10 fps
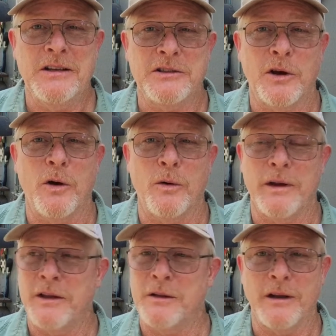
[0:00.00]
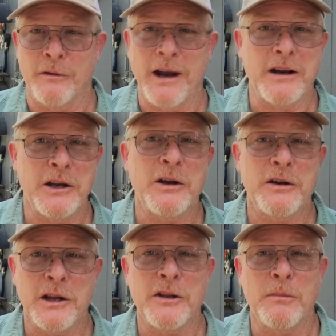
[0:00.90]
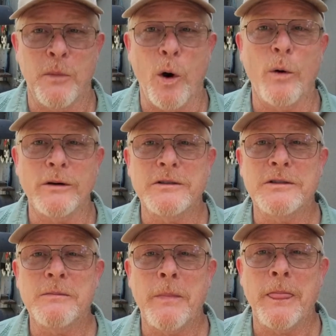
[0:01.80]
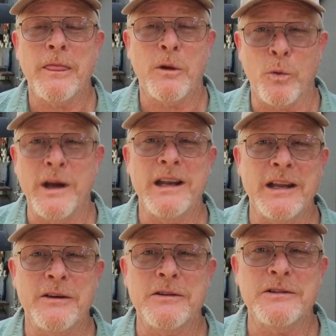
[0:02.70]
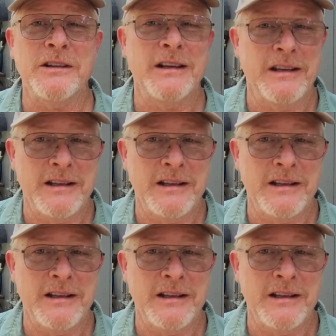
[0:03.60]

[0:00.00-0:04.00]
So around here in the mowers, the weed eaters,